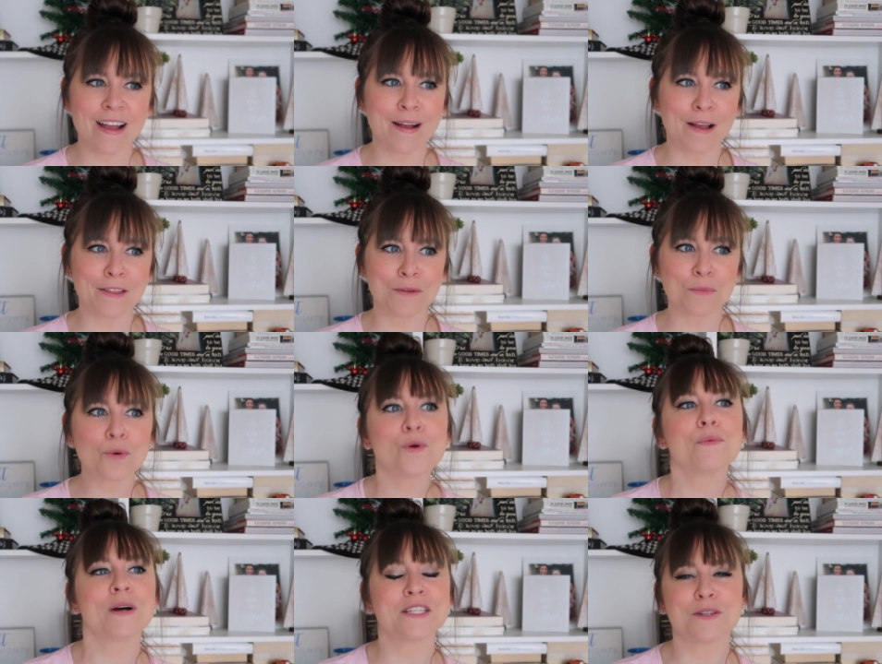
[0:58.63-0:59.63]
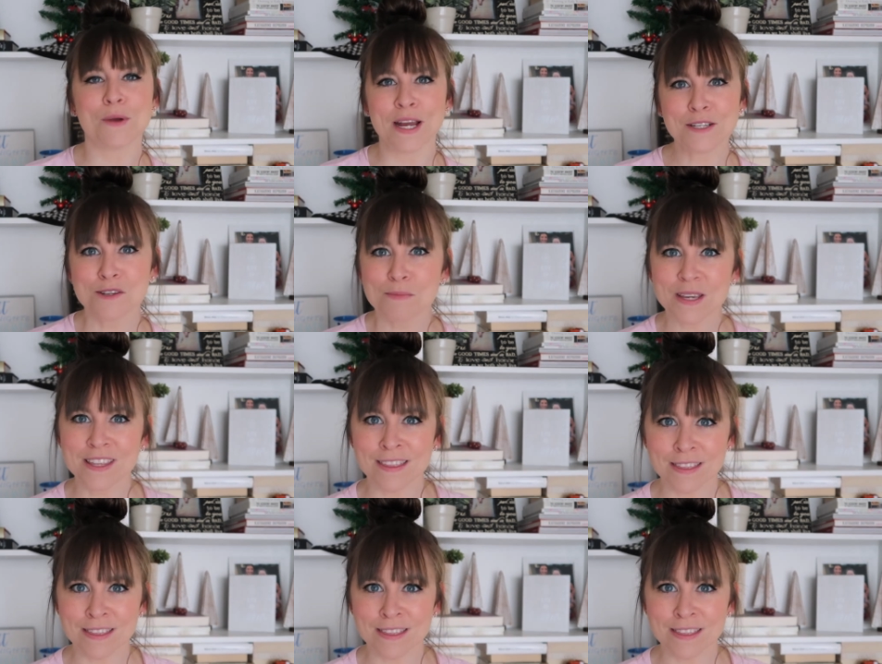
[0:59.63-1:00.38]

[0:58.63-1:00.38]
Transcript: Uh, the rule was you had to be